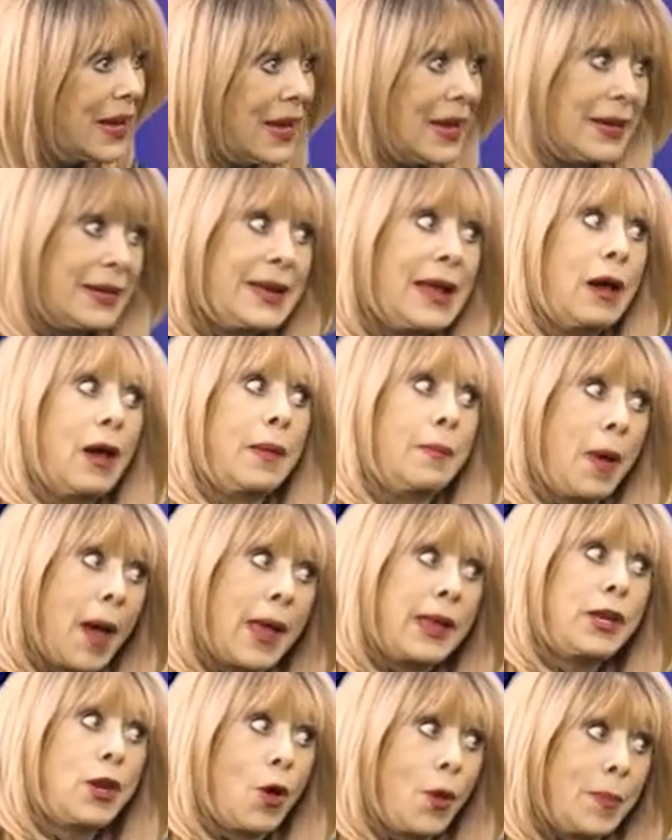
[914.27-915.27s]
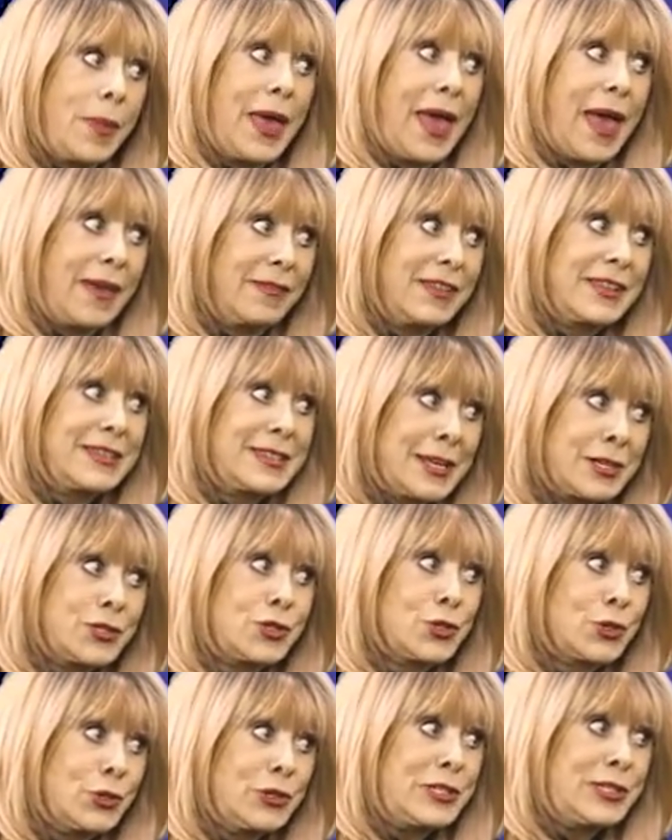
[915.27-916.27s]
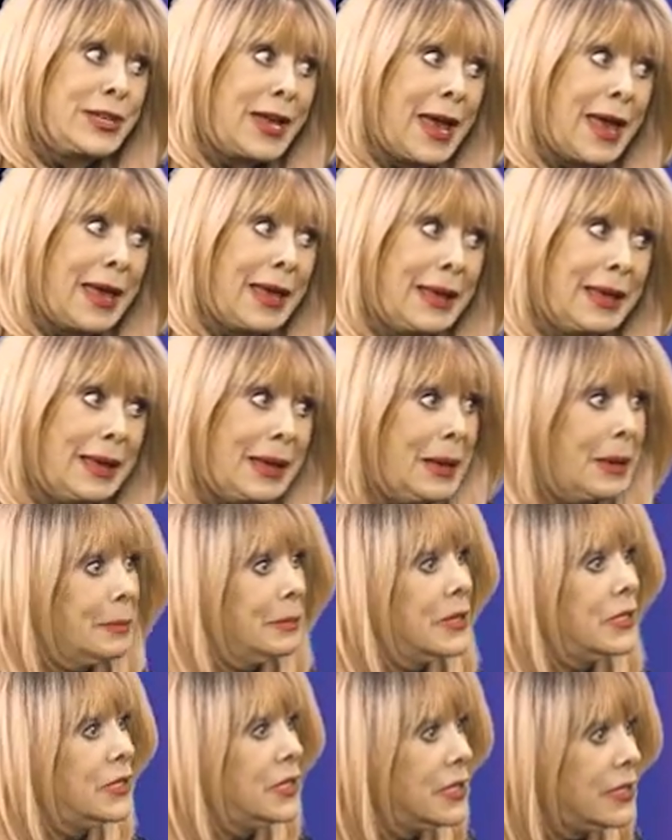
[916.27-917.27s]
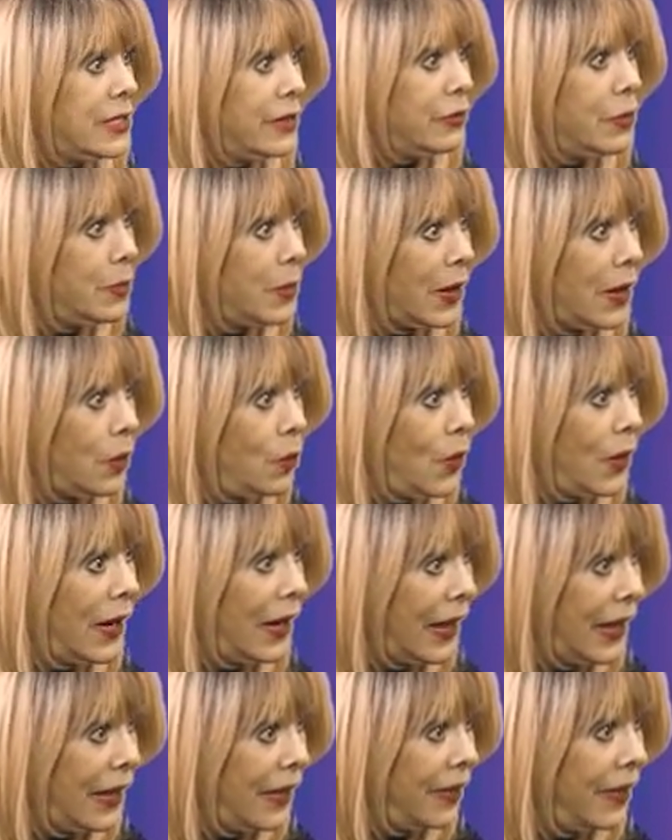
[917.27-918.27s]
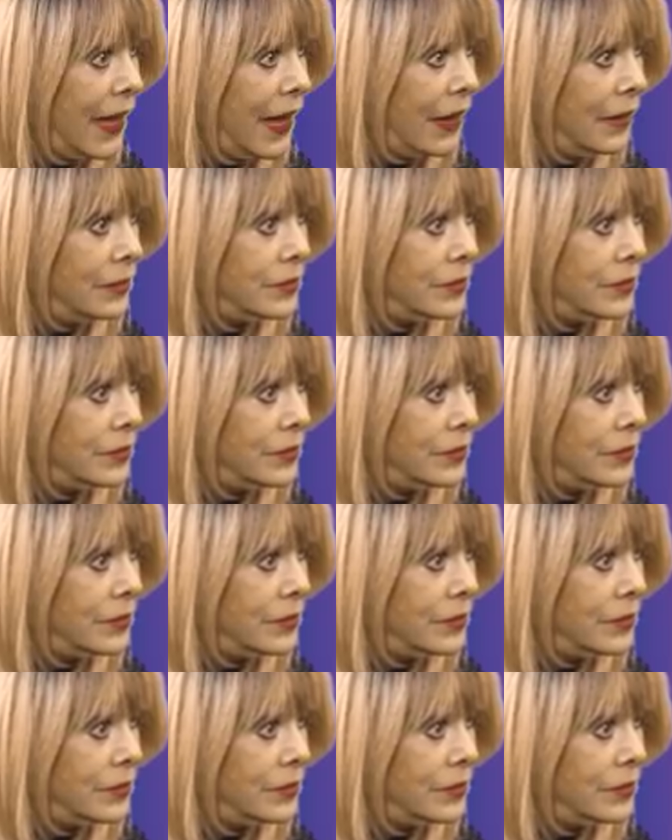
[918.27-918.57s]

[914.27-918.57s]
Mm-hmm. Now, I might not be having such a good day, but does everybody want to hear